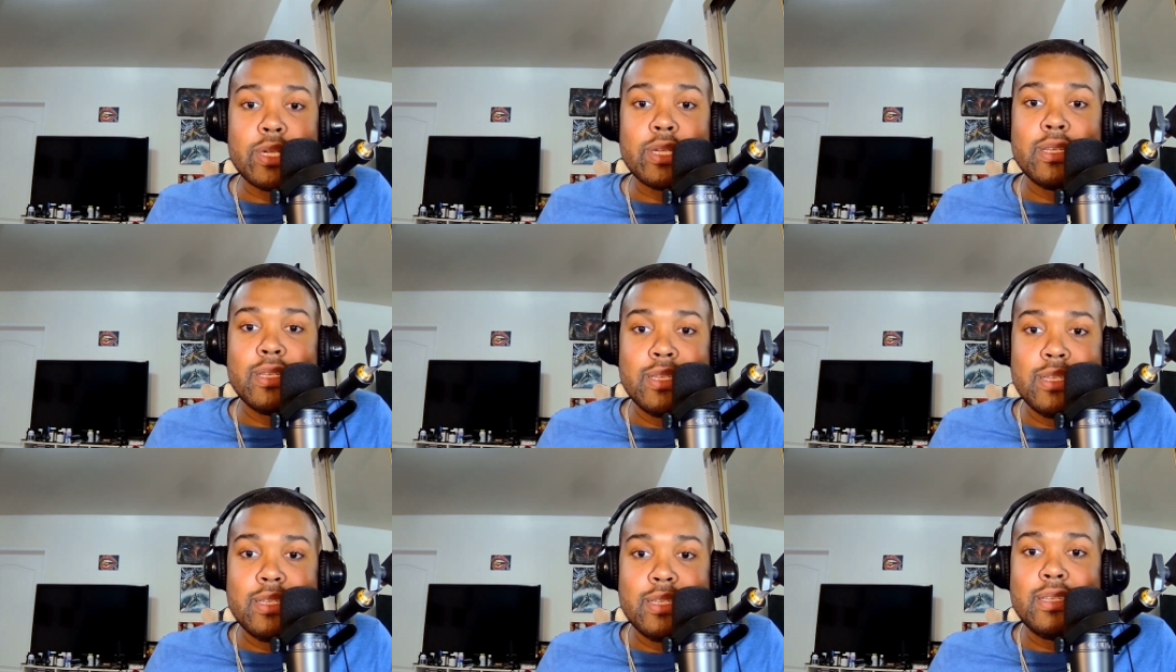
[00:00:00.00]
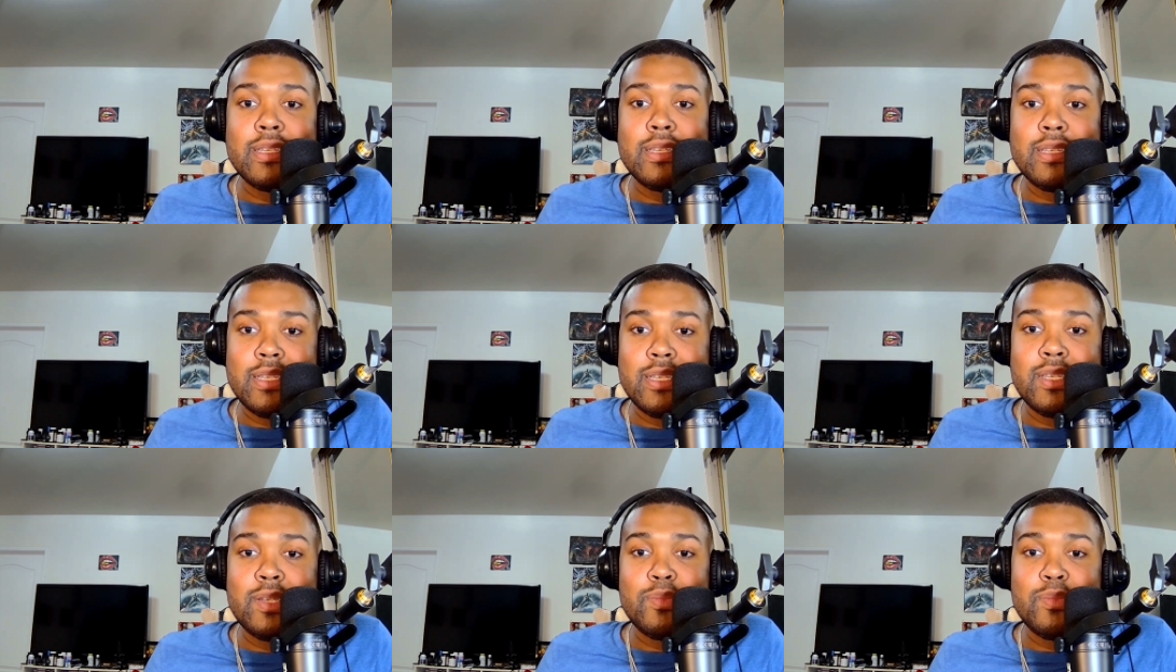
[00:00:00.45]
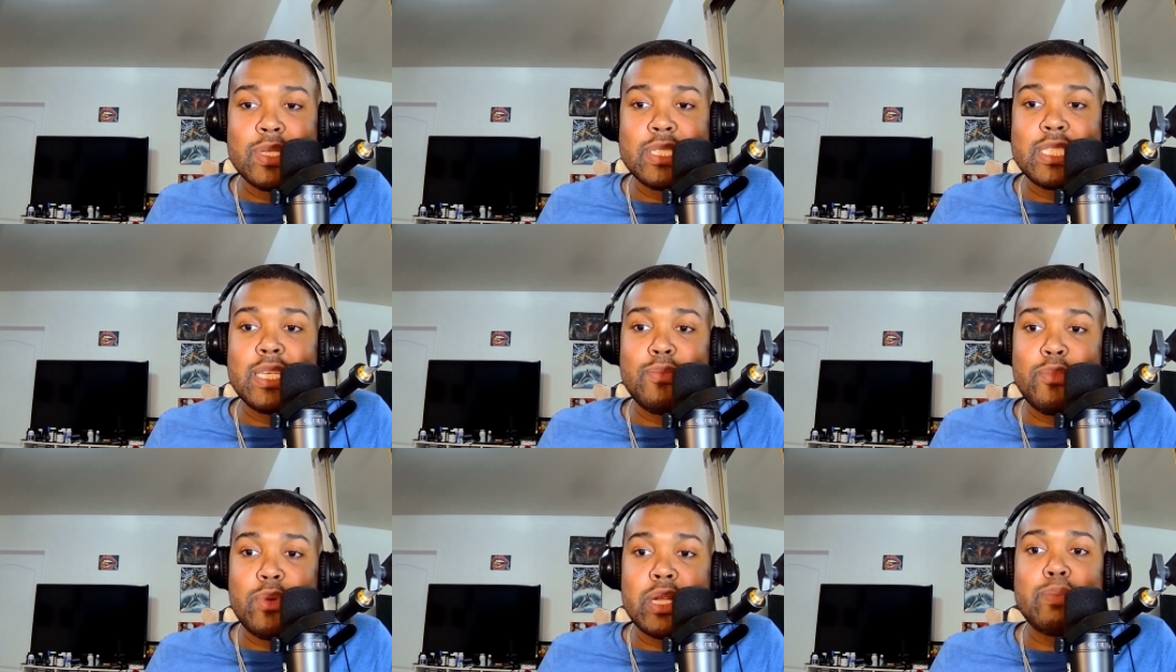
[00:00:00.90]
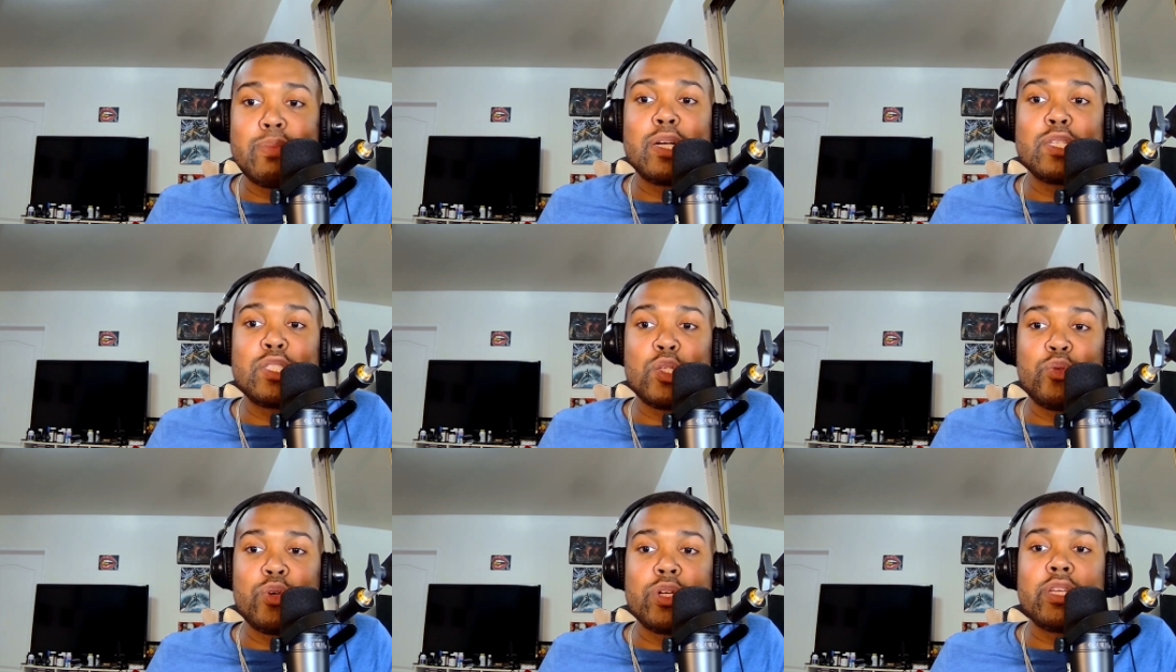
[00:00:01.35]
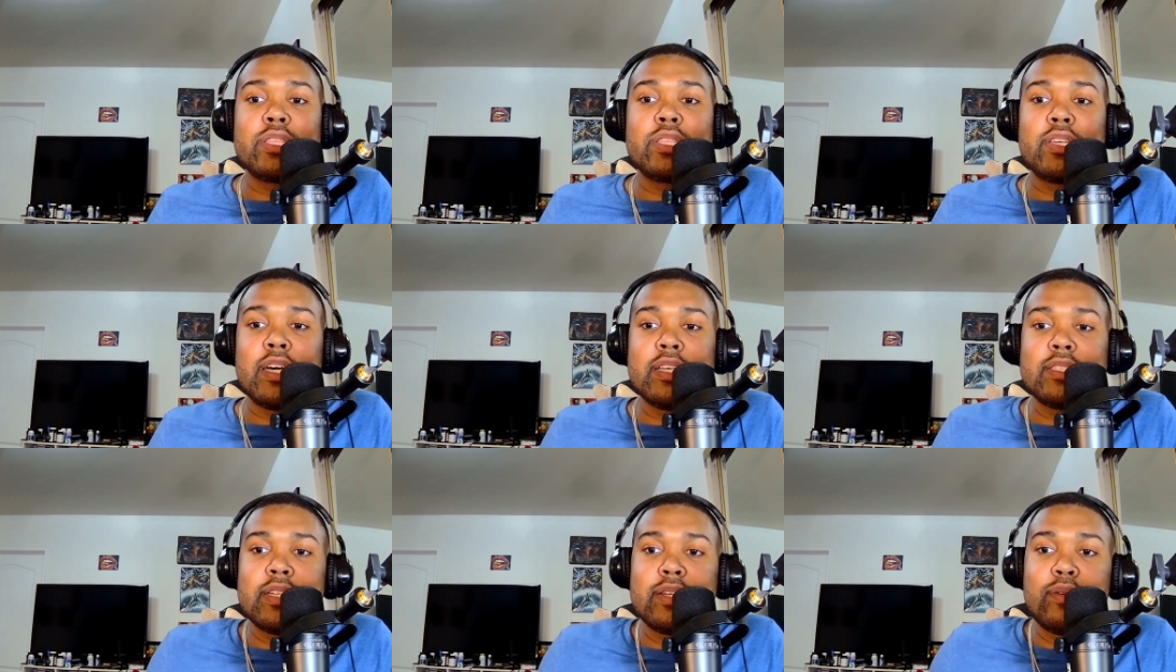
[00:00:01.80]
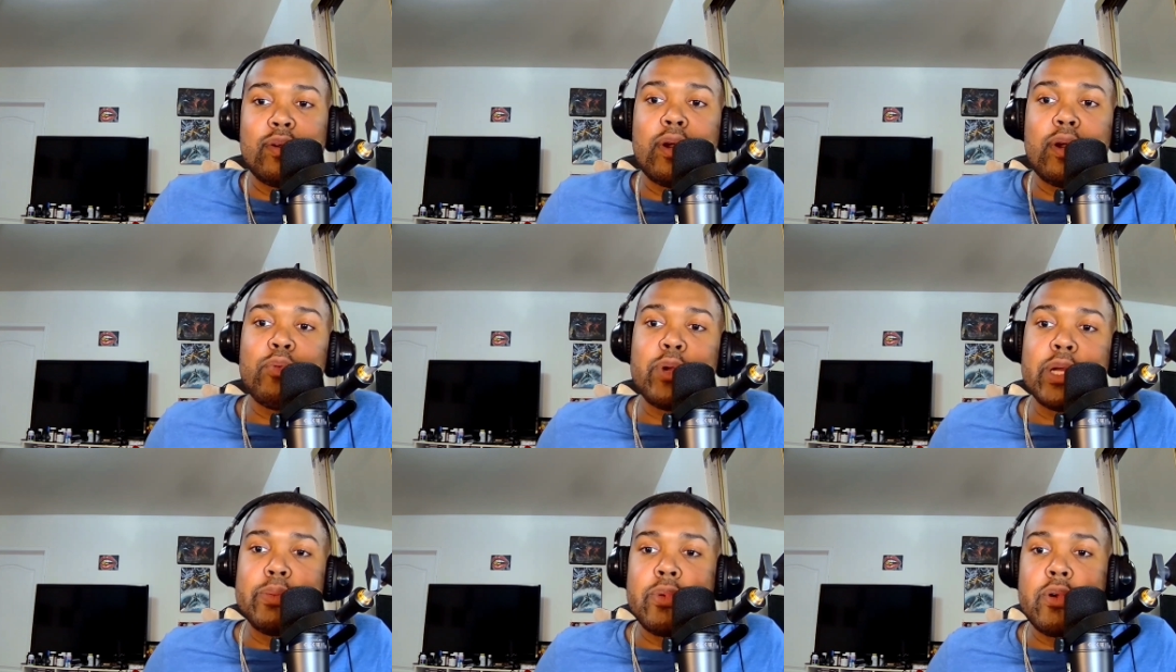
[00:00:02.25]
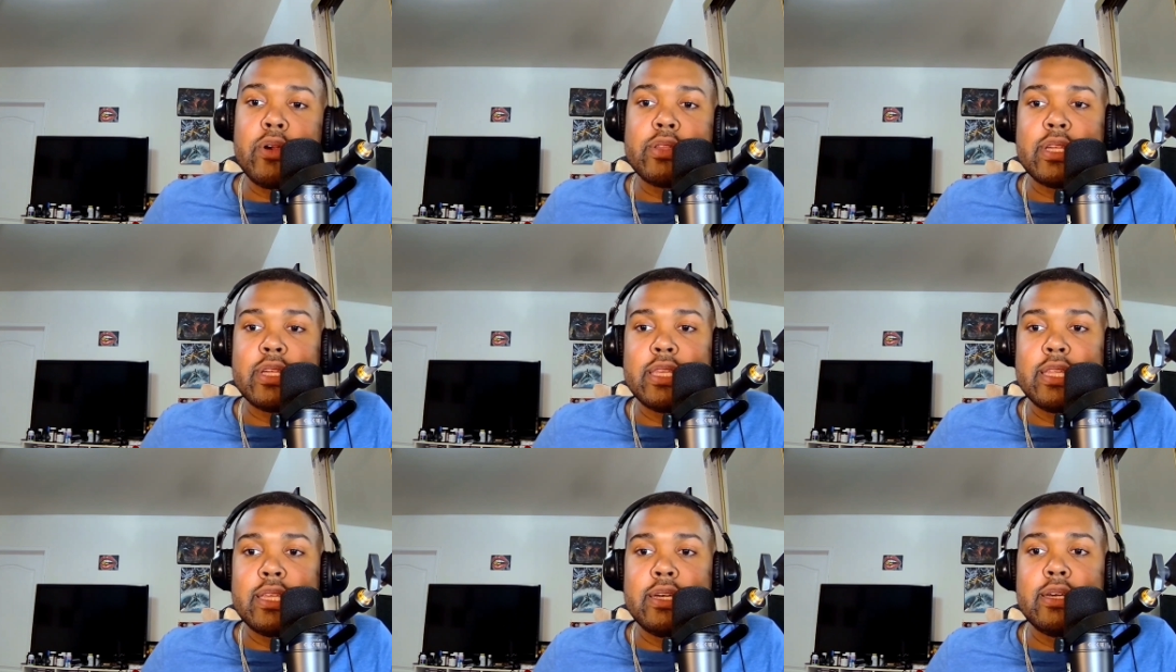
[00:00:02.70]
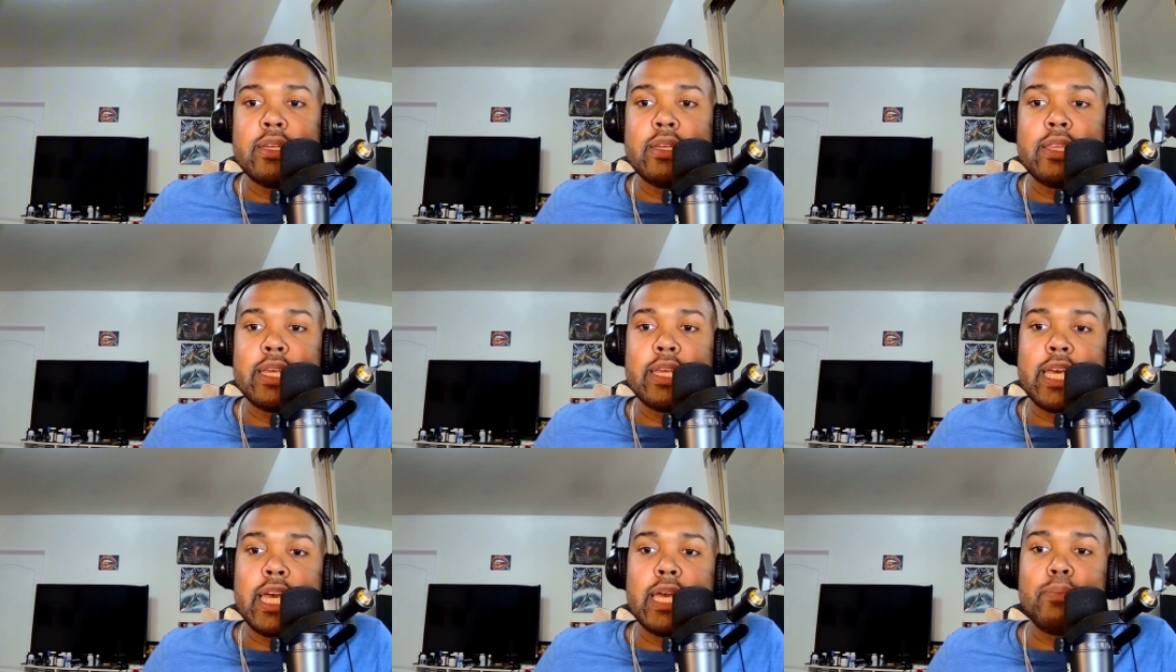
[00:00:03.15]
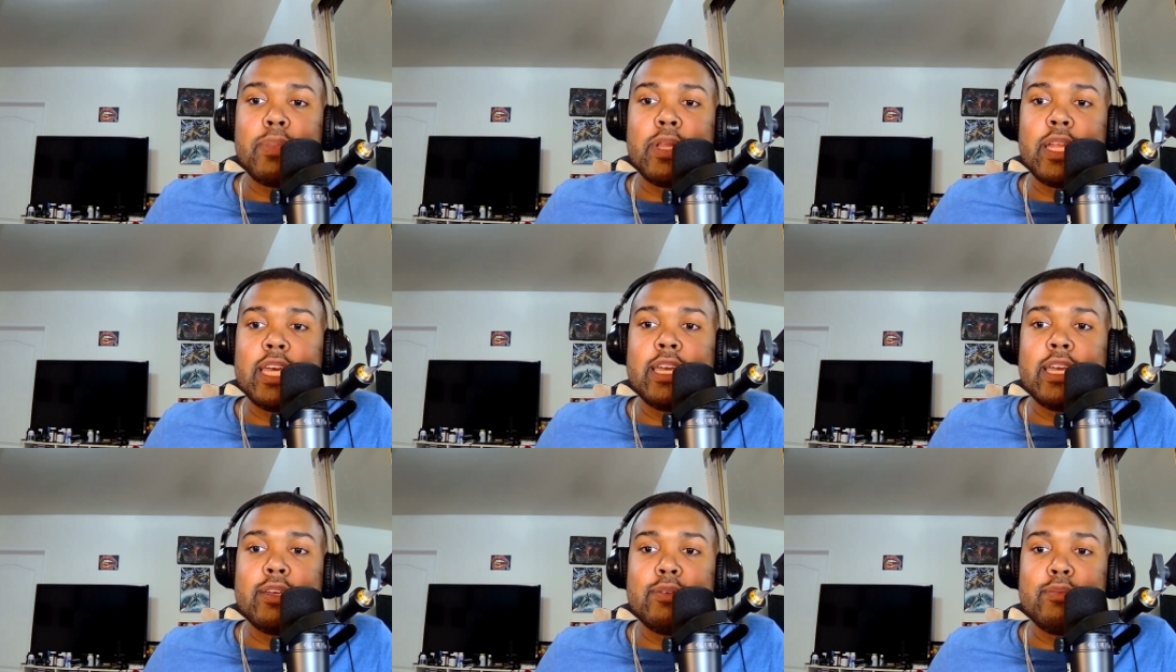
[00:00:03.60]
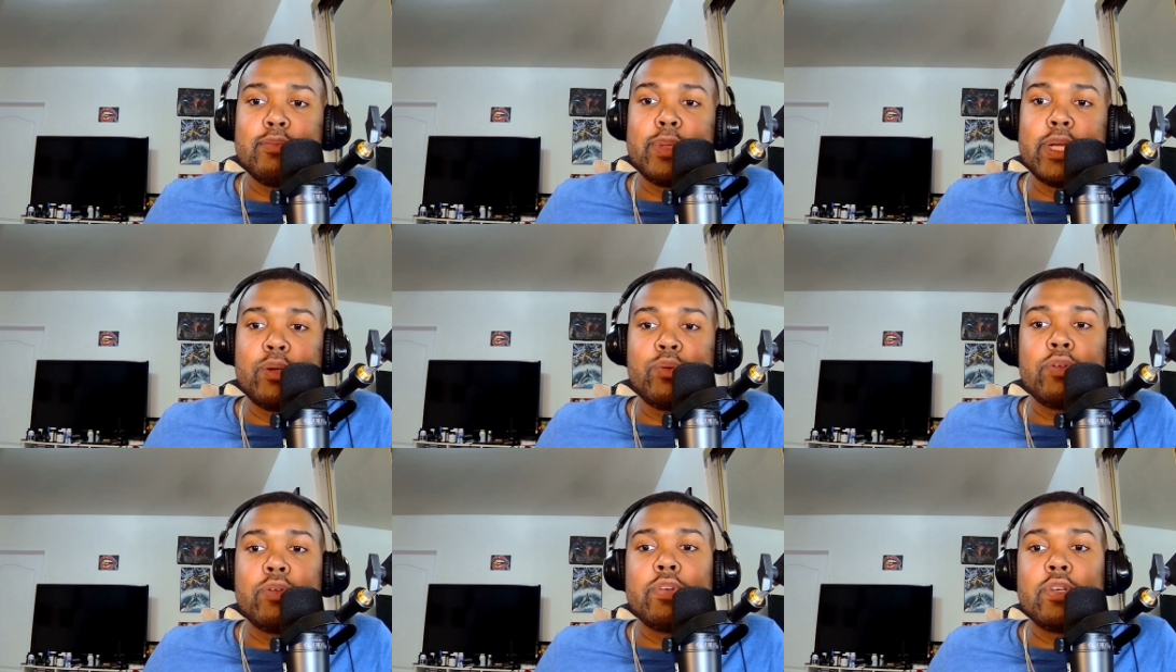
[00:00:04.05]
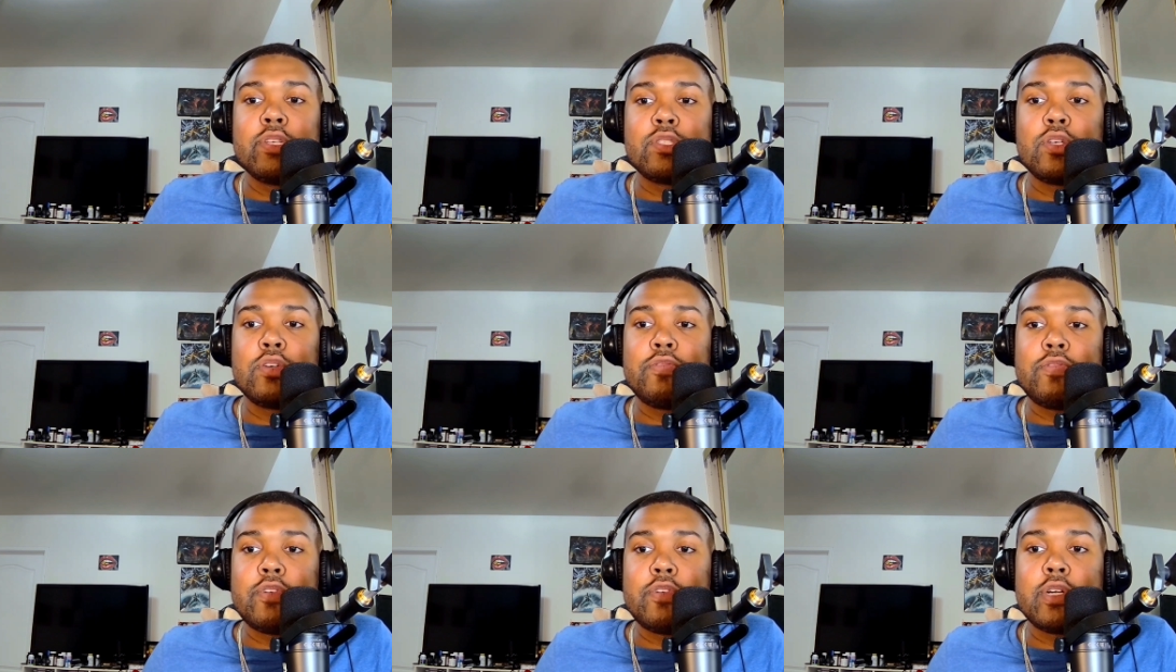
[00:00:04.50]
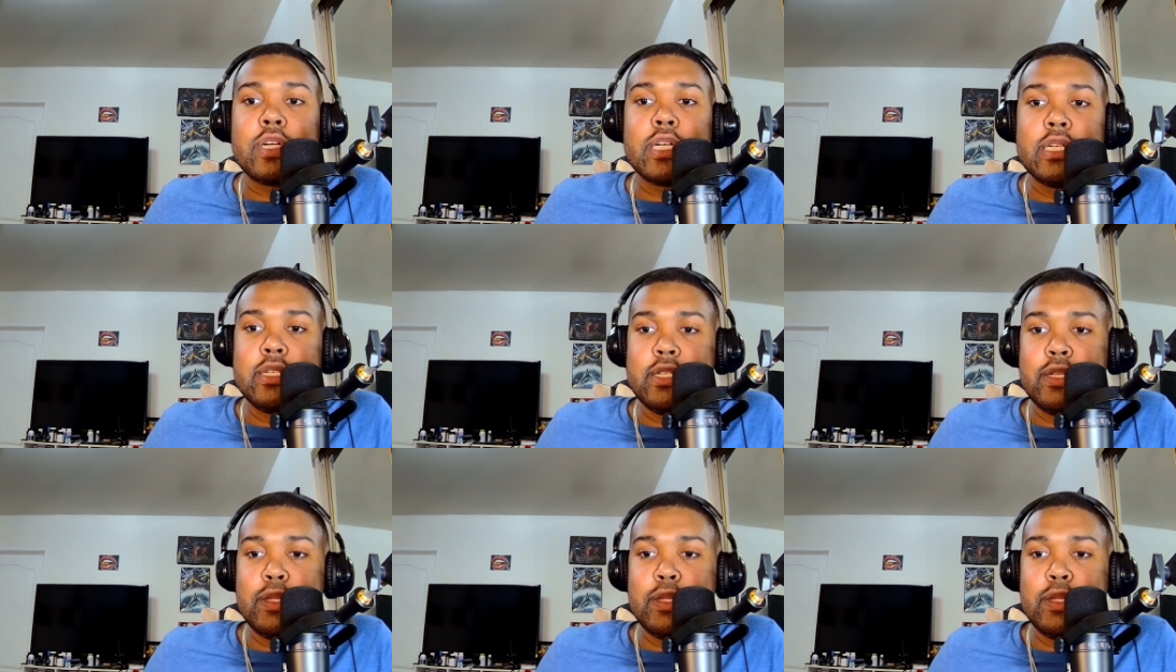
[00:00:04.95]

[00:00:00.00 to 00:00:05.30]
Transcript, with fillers: Mm-hmm. But Tim, what about you? What are your thoughts on, on Rebirth and the, the gameplay being rebuilt so far?